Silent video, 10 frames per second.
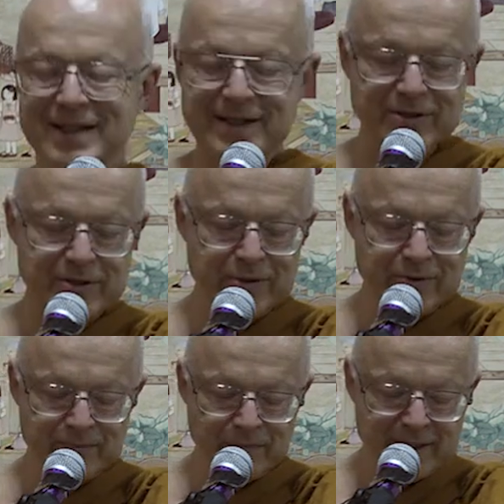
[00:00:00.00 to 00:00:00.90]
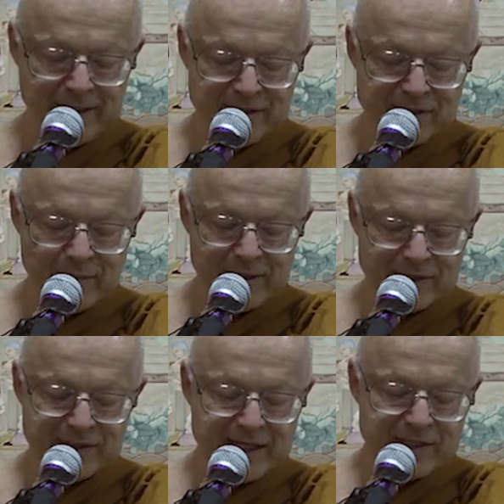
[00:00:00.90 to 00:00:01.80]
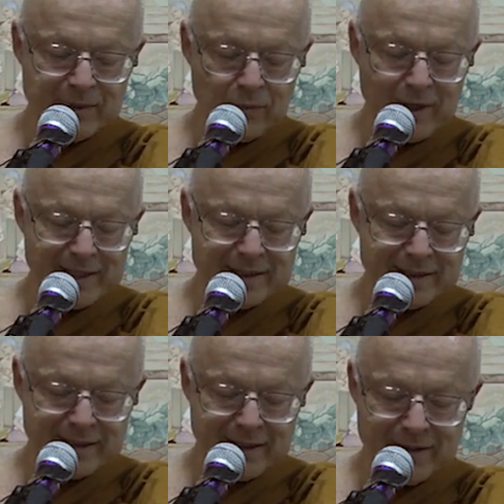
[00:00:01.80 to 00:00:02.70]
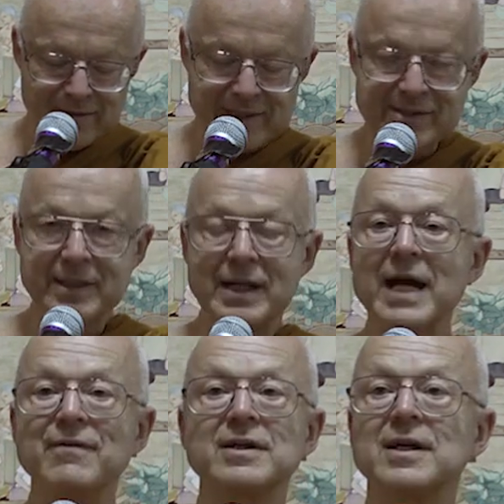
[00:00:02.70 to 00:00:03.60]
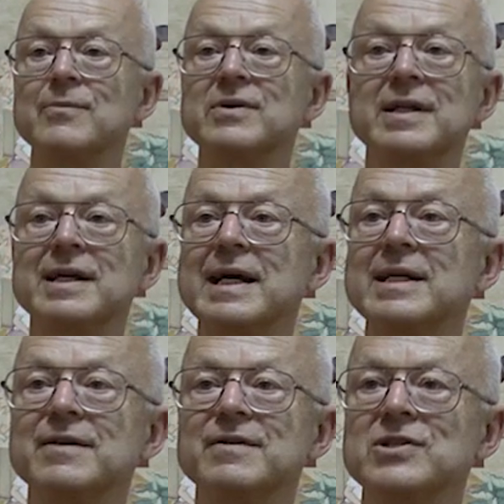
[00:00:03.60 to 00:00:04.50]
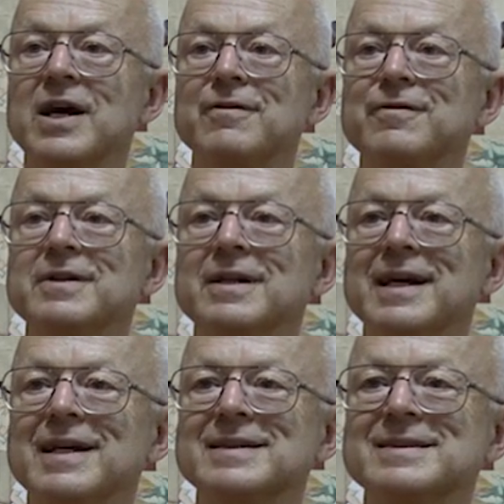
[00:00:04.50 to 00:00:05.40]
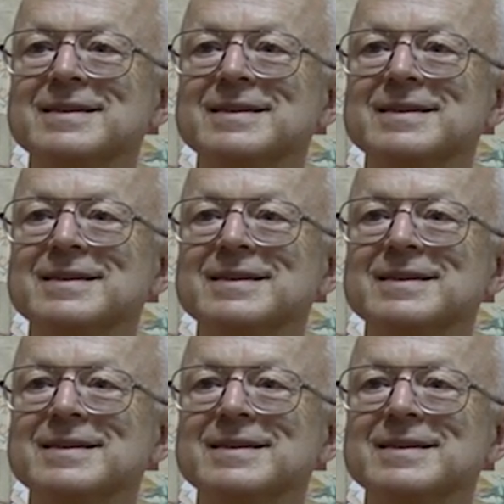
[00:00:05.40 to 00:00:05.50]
and then two, someone else asked me, why didn't I go? And I said, I haven't come to the end of Ajahn yet.